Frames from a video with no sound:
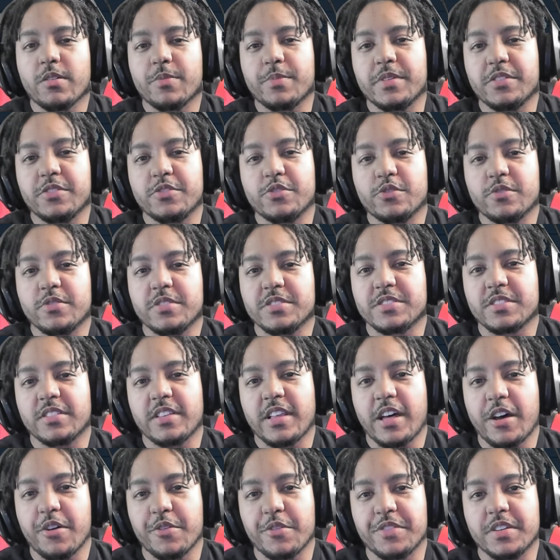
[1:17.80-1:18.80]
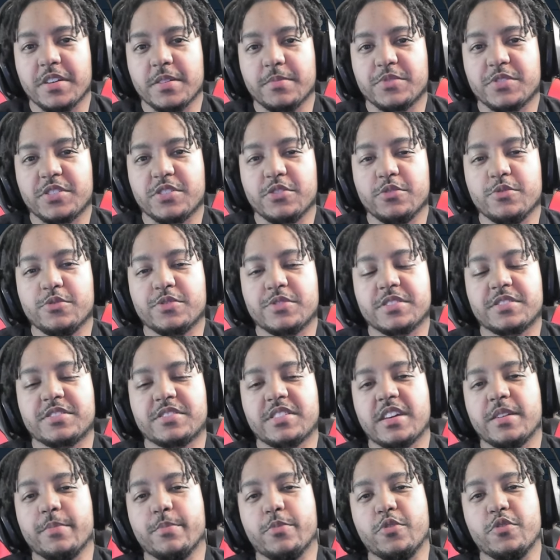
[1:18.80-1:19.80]
been doing is allowing them to use the
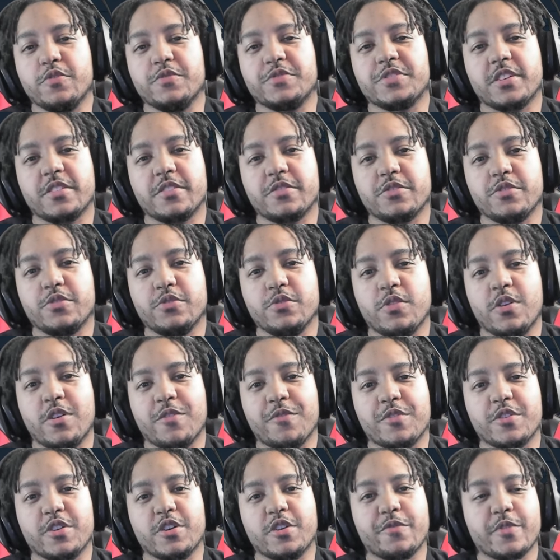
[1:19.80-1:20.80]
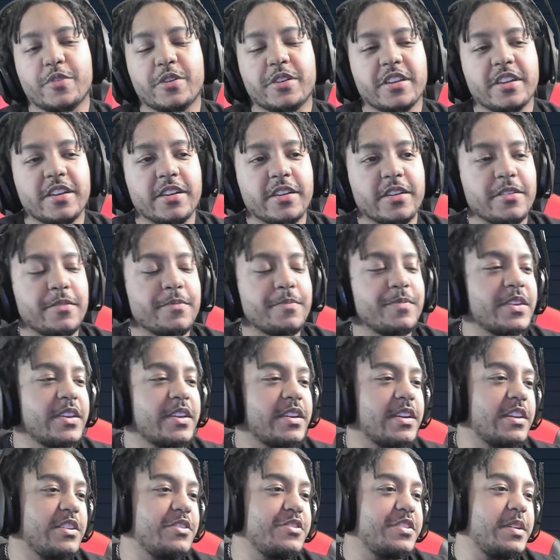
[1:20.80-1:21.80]
same moves on you over and over again,
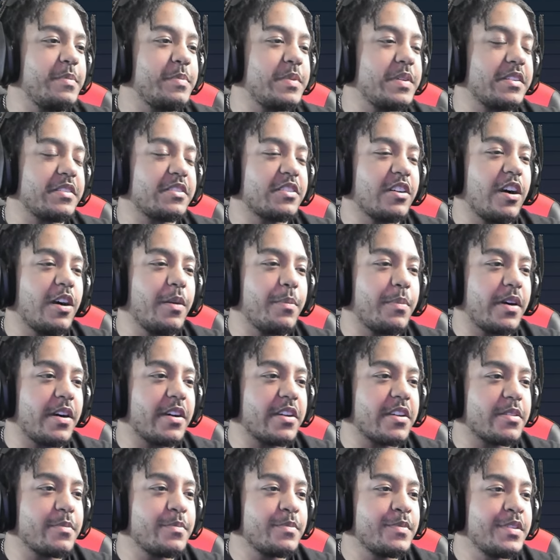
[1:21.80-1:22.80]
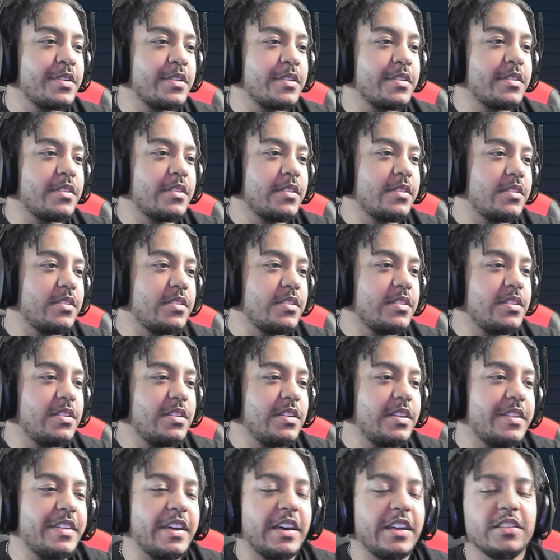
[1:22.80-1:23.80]
and you keep getting caught by them,
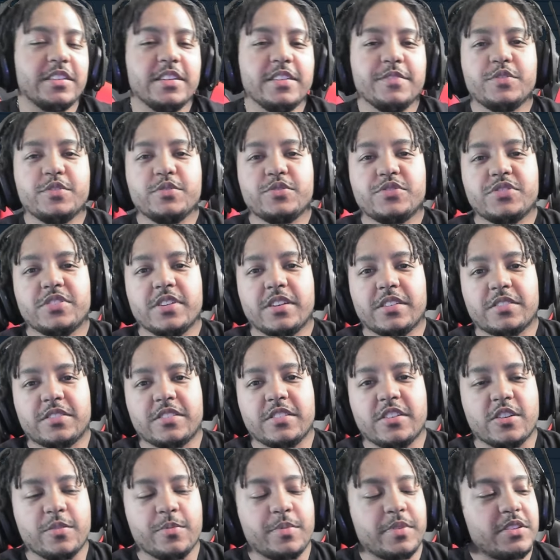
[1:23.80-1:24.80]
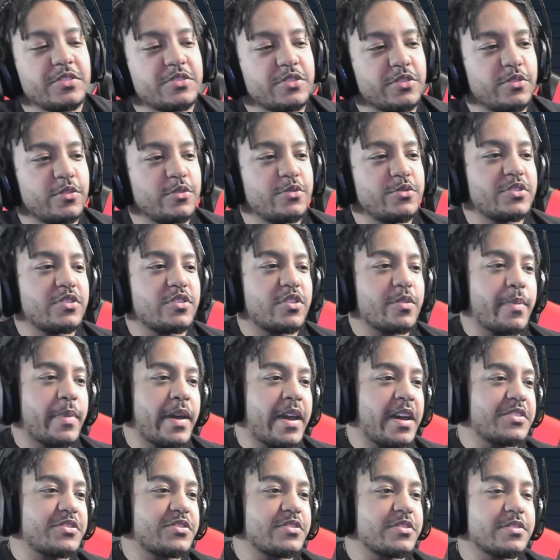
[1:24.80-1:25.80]
and that leaves you stuck there because you're losing your
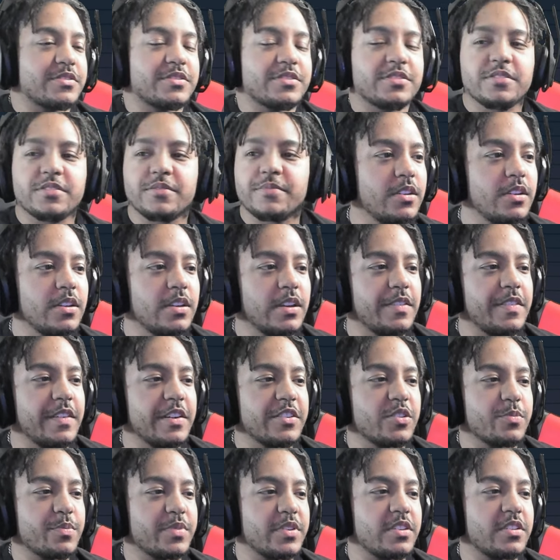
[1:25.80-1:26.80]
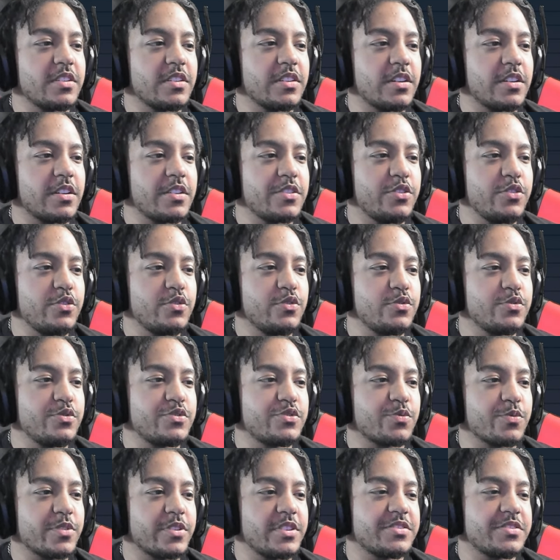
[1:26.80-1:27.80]
matches. And that could be a
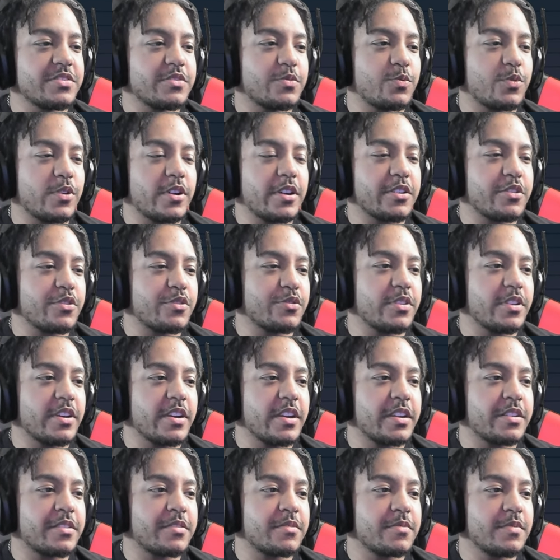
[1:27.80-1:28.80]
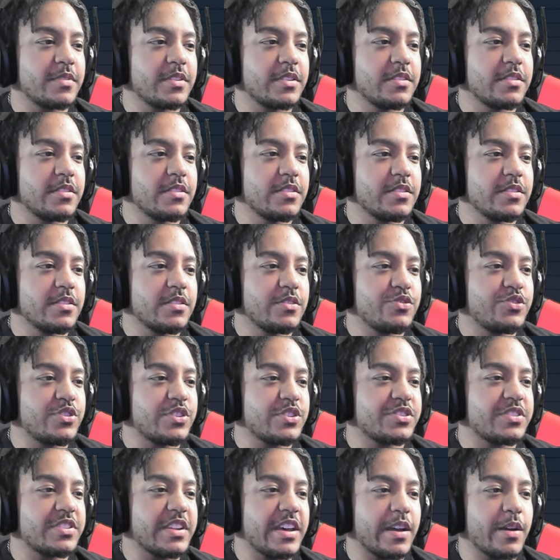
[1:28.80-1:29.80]
huge reason why you're like
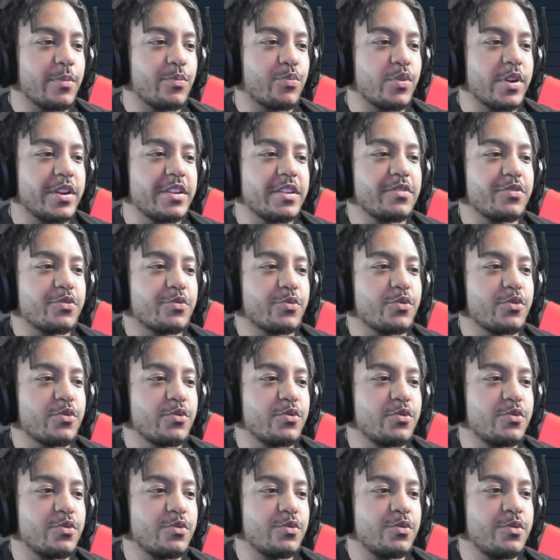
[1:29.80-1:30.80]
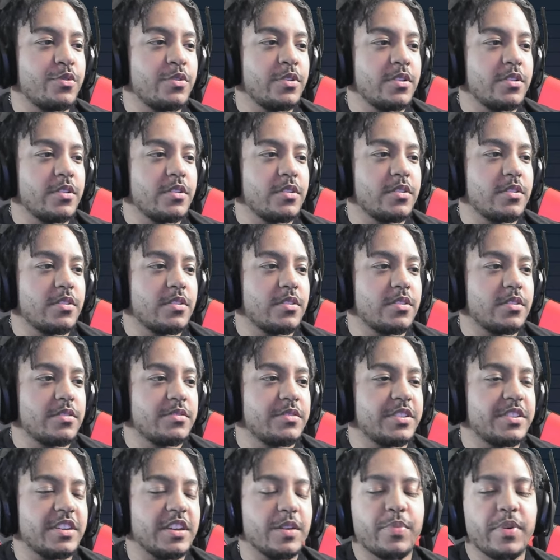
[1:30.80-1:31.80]
just not breaking through
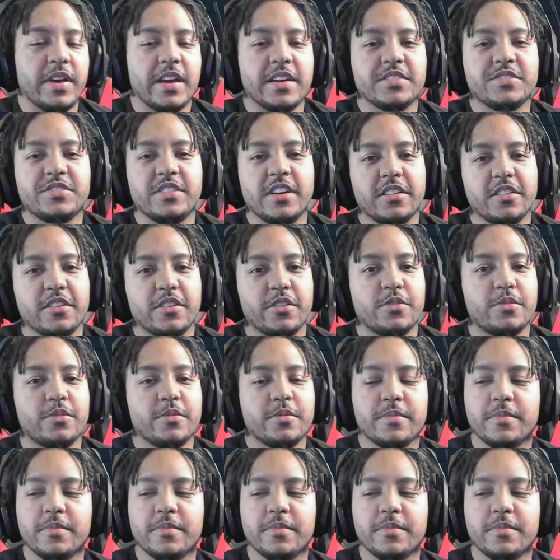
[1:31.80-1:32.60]
to get past yellow.